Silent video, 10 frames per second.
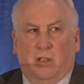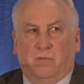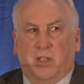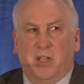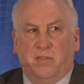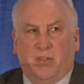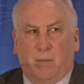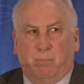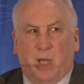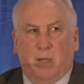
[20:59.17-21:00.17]
of the
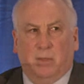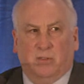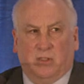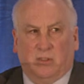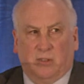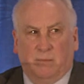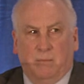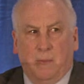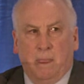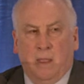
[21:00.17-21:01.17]
NISAP payment system,